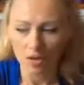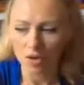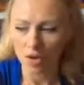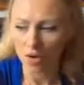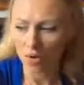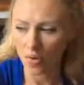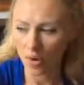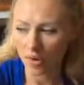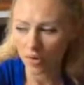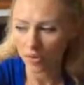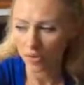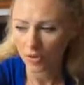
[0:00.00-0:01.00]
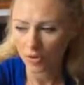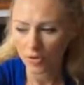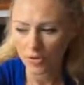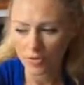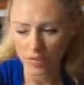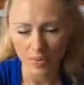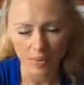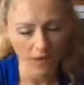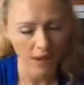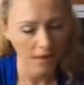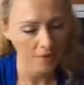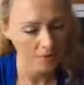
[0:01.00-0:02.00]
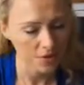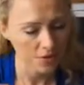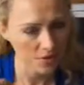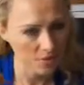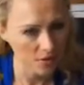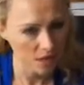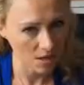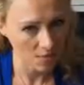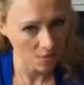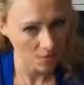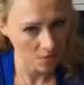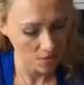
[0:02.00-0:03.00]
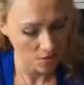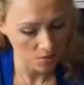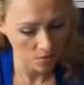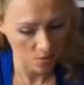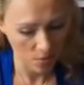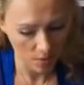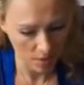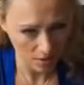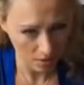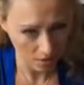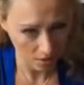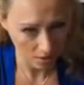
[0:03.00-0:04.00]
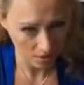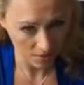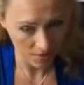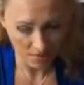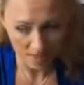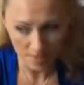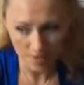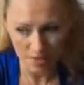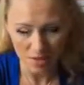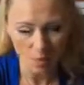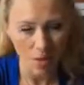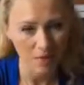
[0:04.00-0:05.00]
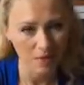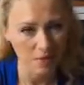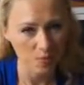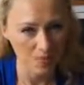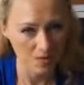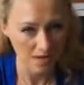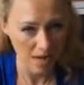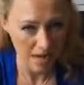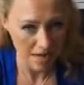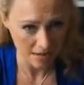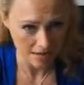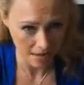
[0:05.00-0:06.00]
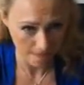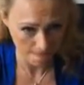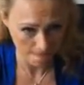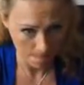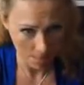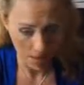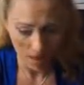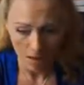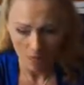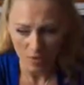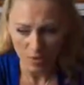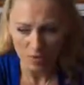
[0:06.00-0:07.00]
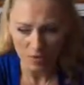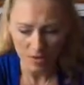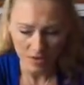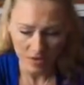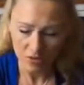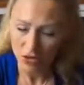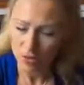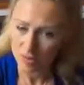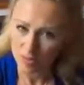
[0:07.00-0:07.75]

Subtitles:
So our learner is going to have to be able to quickly learn the steps as well as retain them. Retention